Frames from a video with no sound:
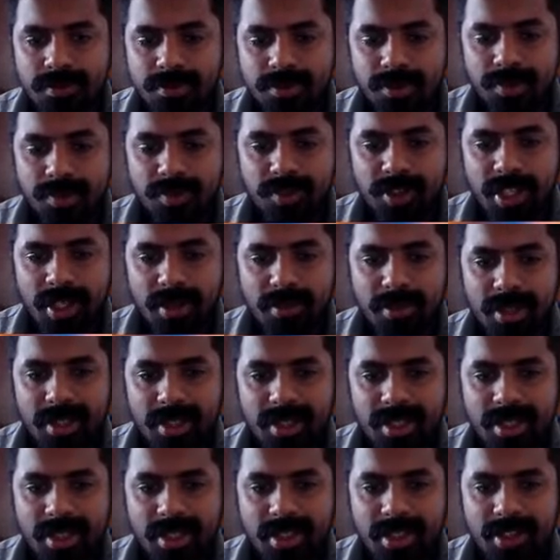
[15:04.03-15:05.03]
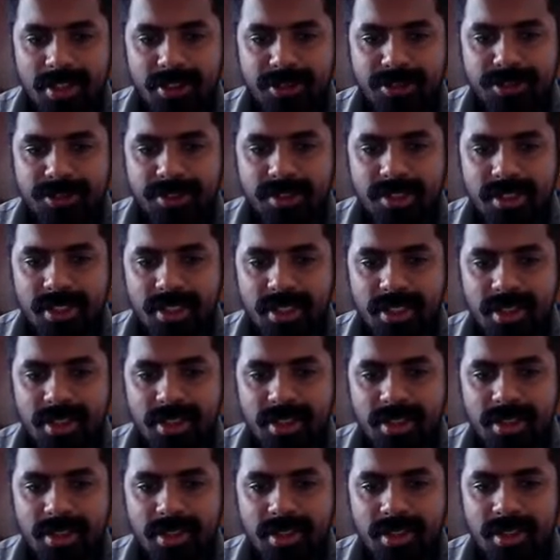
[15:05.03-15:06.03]
We can play king
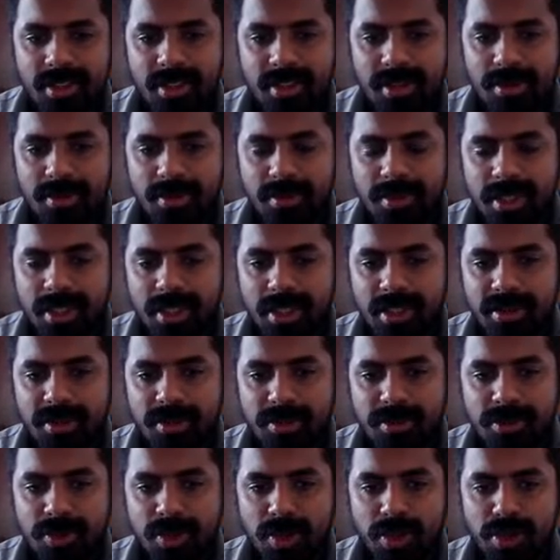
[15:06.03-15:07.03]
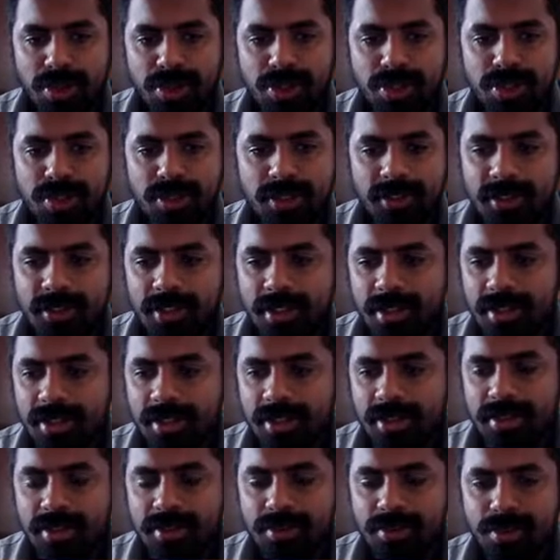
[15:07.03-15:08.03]
f3. but I'm not sure
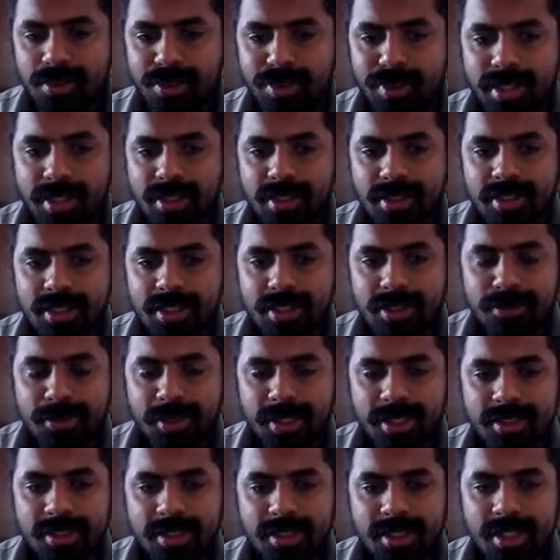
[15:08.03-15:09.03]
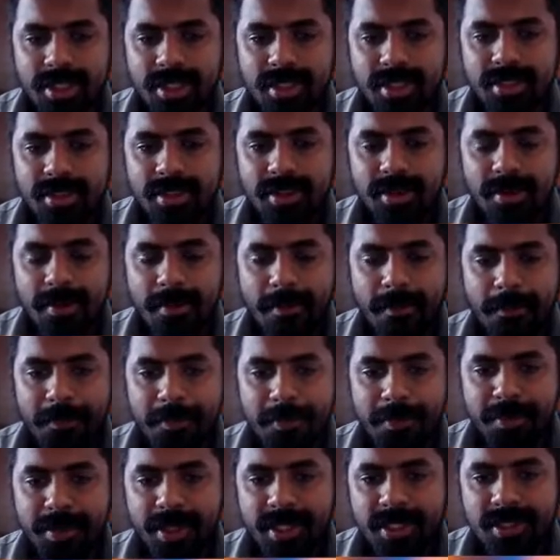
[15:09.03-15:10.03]
the what this puzzle like
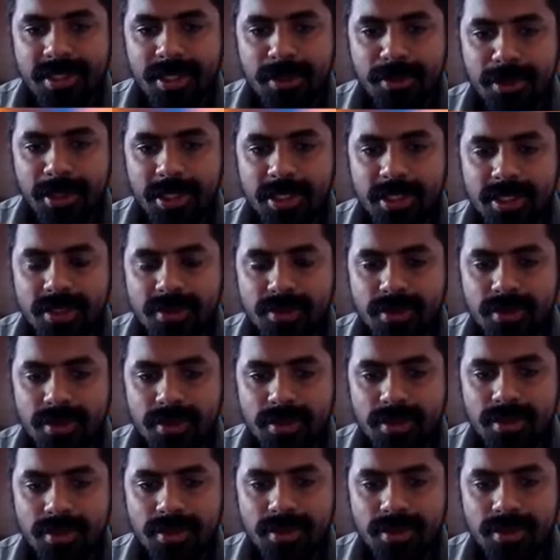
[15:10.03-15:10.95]
picks the best move.